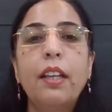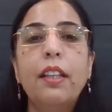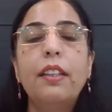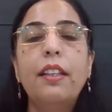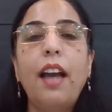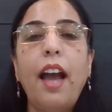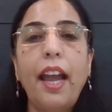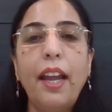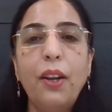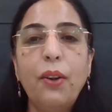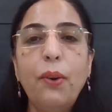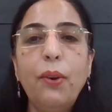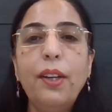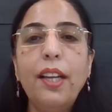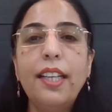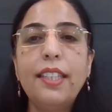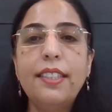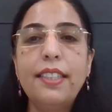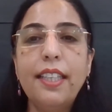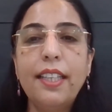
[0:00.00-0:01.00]
The High Court
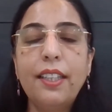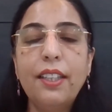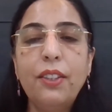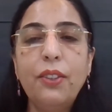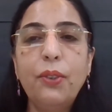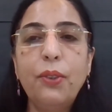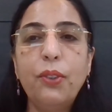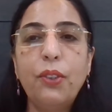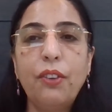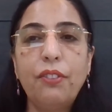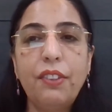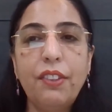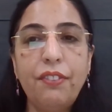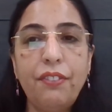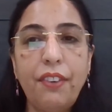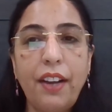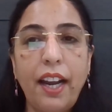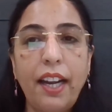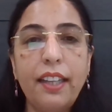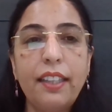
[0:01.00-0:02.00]
has taken note of the
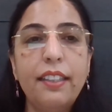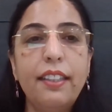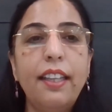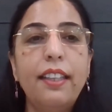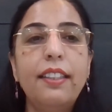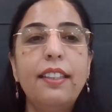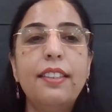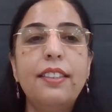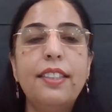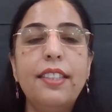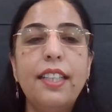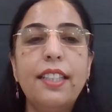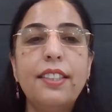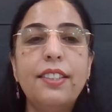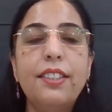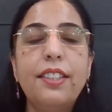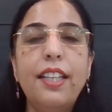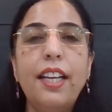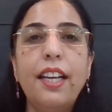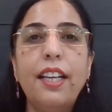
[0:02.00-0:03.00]
fact that the
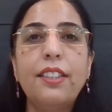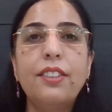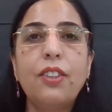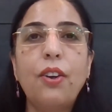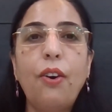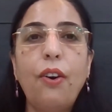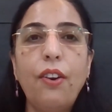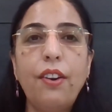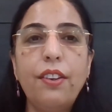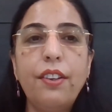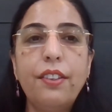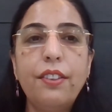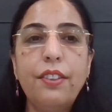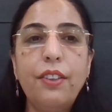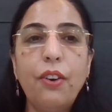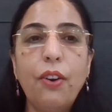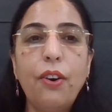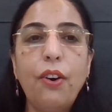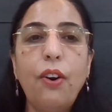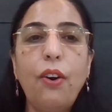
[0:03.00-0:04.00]
GST
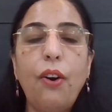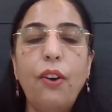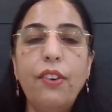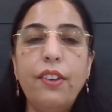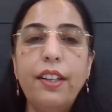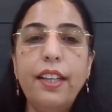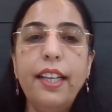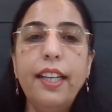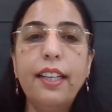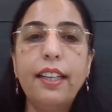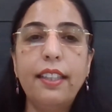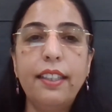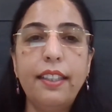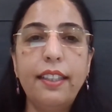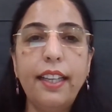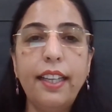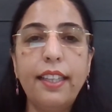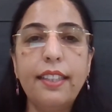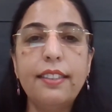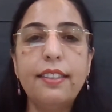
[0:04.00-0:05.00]
law already
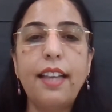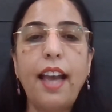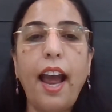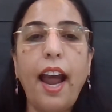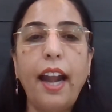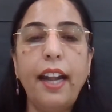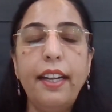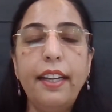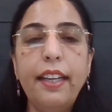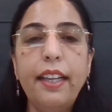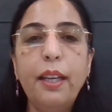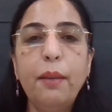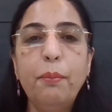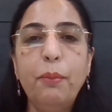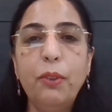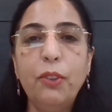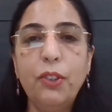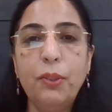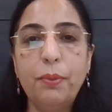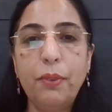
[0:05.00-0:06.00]
contains
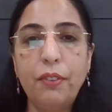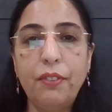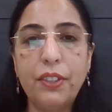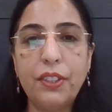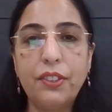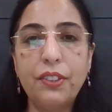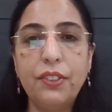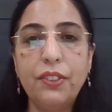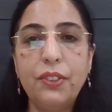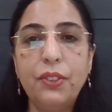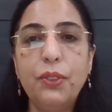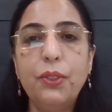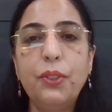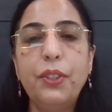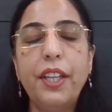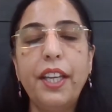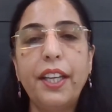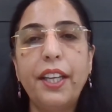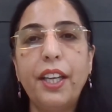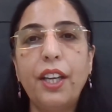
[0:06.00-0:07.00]
anti-abuse provisions to
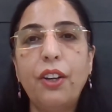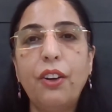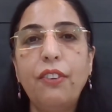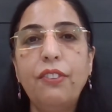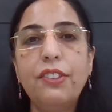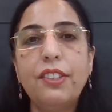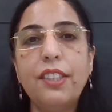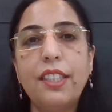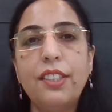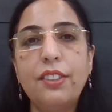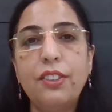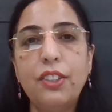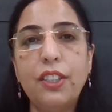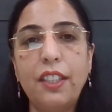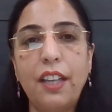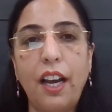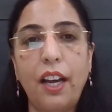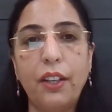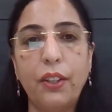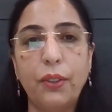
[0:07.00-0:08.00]
take care of such
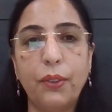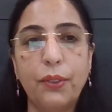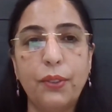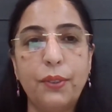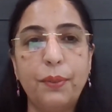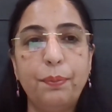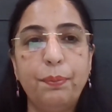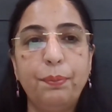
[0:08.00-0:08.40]
scenarios.